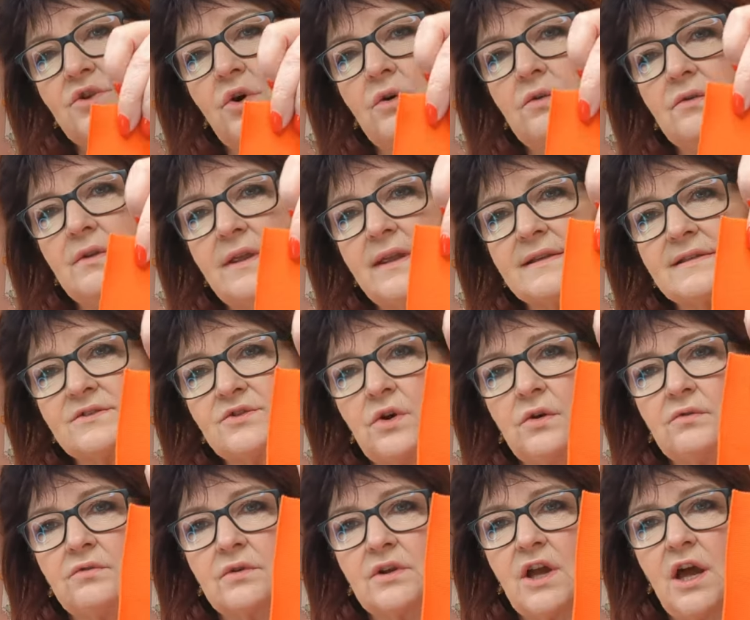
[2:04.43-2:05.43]

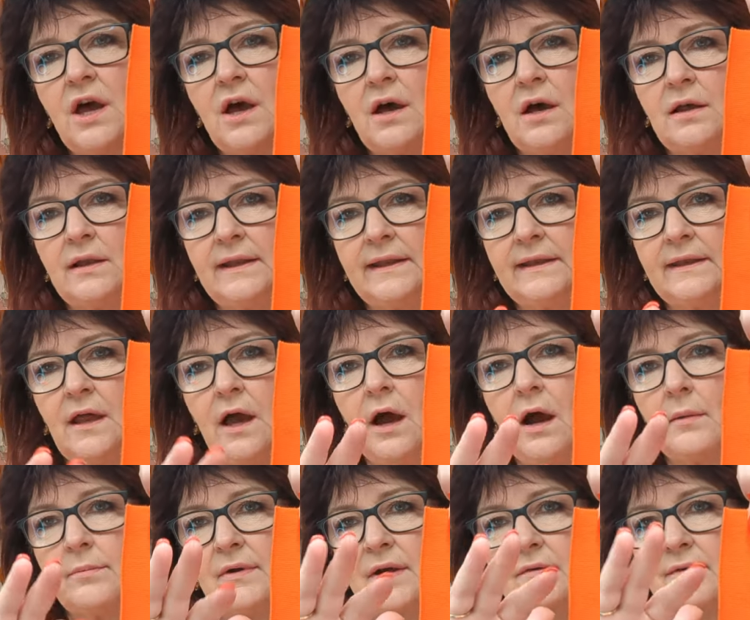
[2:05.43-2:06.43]
not curling
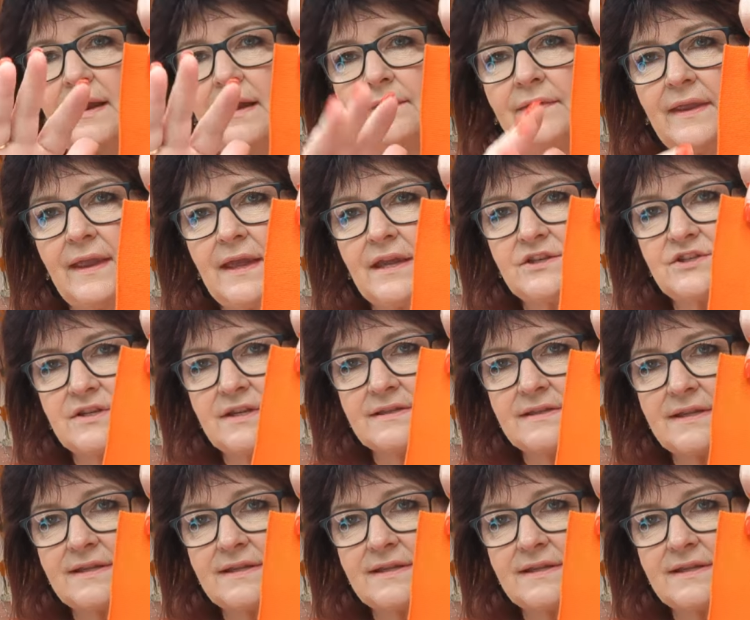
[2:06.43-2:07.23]
up around the edges.